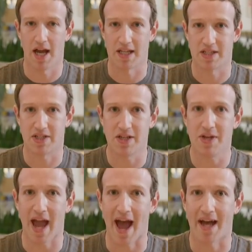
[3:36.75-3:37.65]
and see
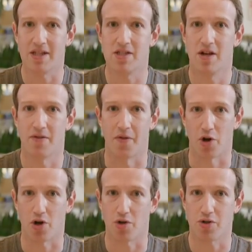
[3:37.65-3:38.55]
the ads that
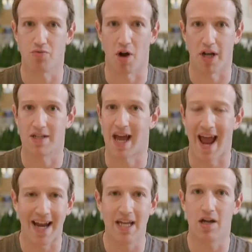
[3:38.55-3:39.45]
they're currently running to
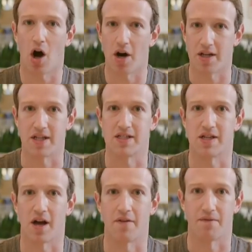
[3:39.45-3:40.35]
any
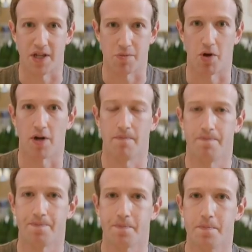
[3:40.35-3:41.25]
audience on Facebook.
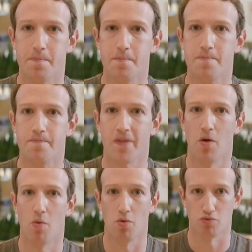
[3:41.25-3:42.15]

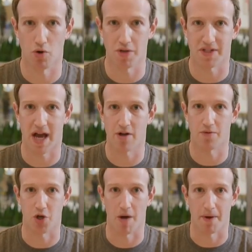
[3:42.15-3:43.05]
We will roll this out
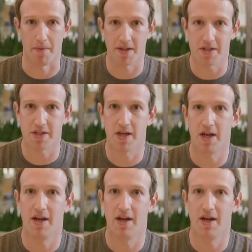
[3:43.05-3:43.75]
over the coming months,